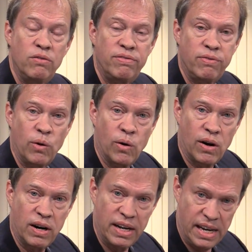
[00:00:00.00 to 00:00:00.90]

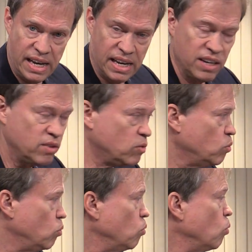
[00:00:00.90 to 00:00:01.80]
4, and
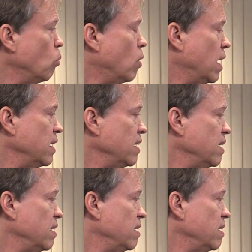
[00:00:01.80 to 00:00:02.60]
1.